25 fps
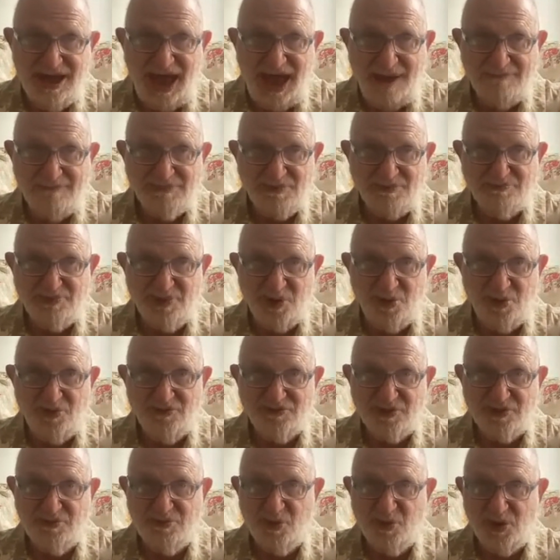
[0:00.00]
apropos
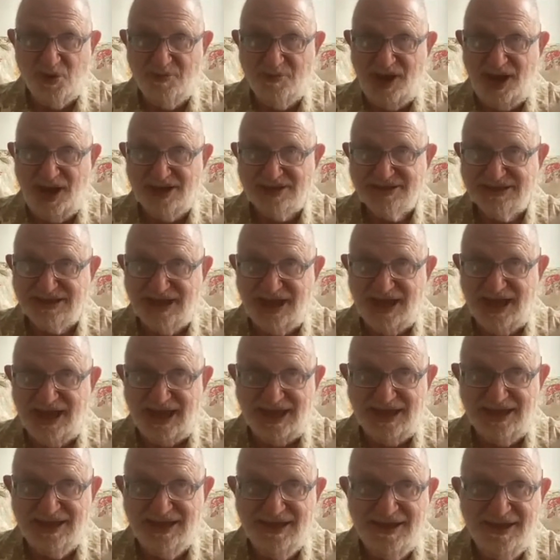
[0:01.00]
of Gabor
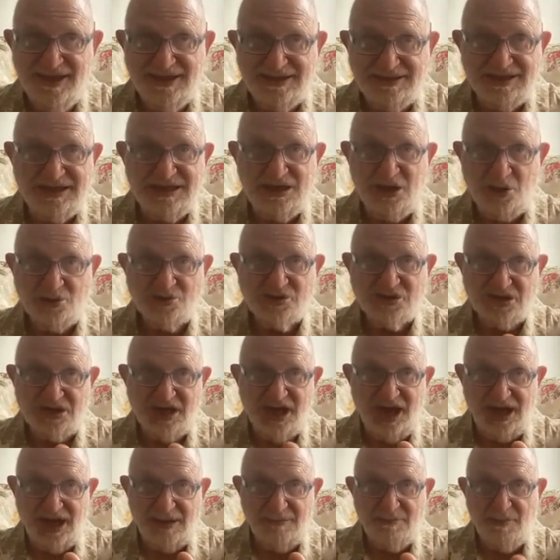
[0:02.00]
Mate,
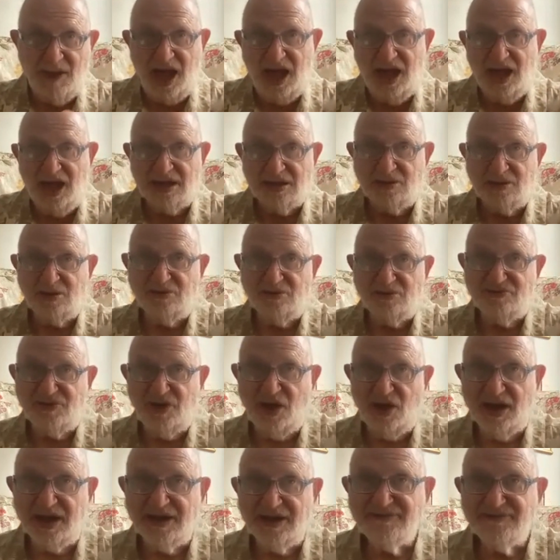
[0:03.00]
neogenetic model of
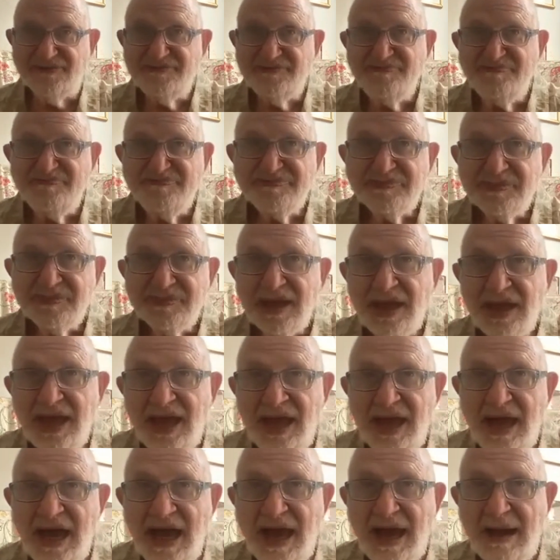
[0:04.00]
life.
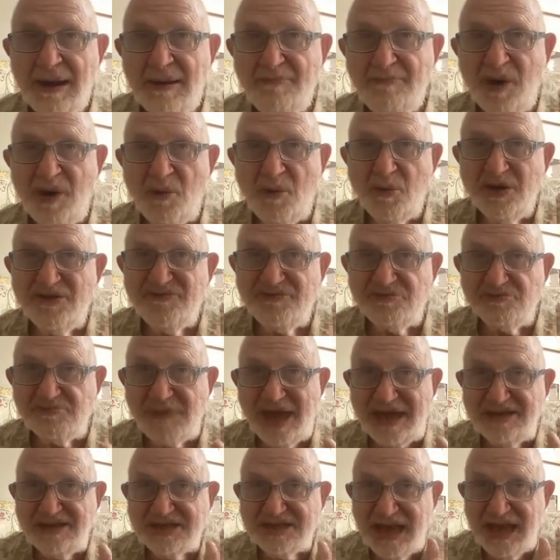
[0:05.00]
But we've
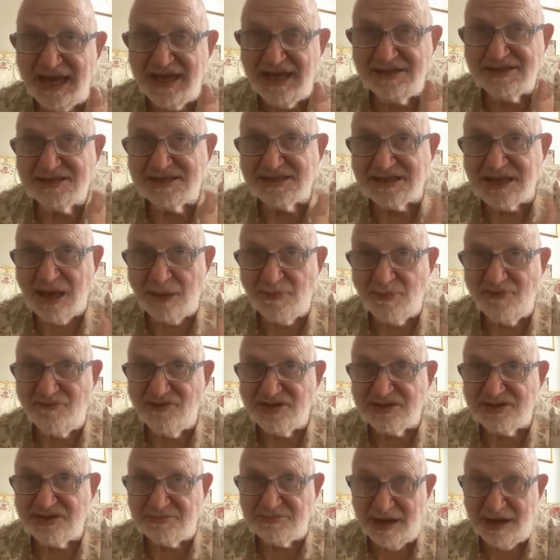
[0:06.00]
maintained some of
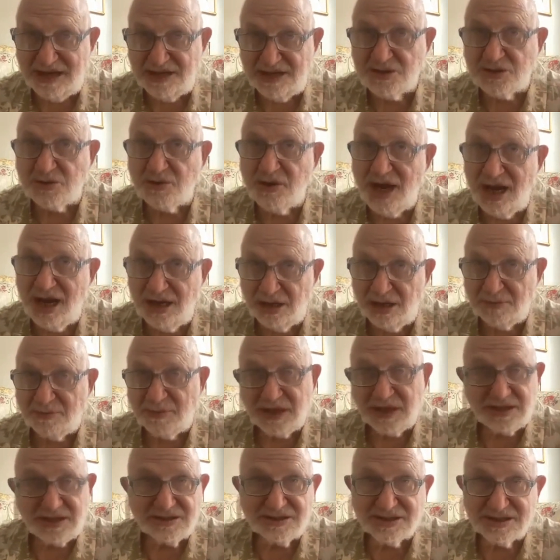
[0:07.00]
its major
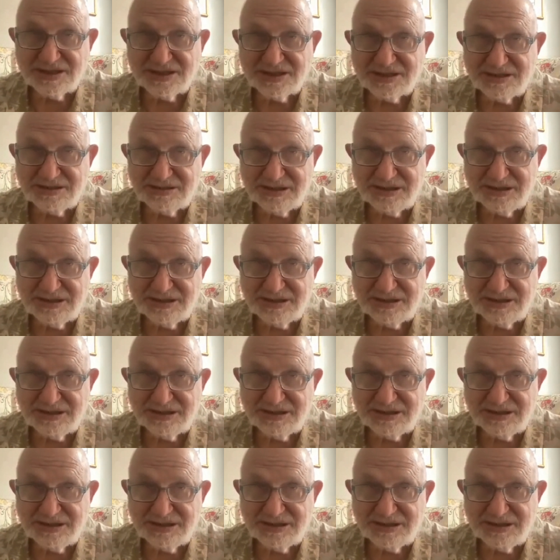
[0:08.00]
elements,